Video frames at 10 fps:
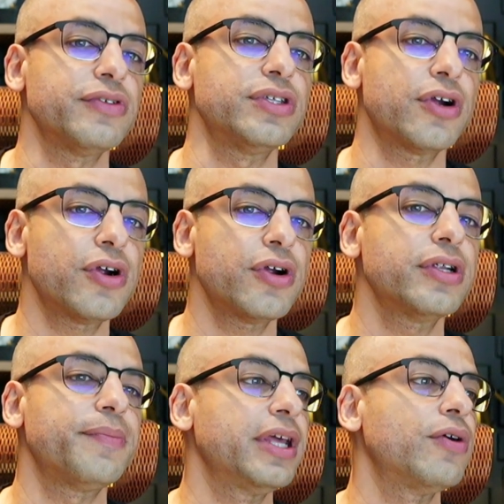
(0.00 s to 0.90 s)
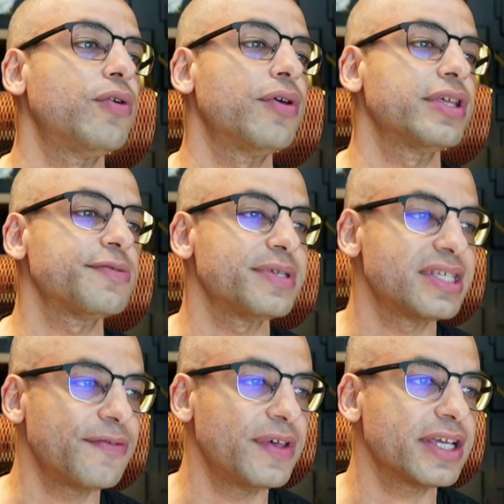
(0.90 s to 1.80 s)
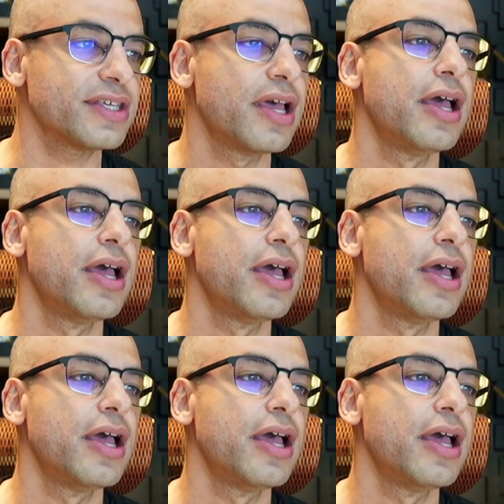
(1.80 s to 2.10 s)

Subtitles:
return, depending on the specifics.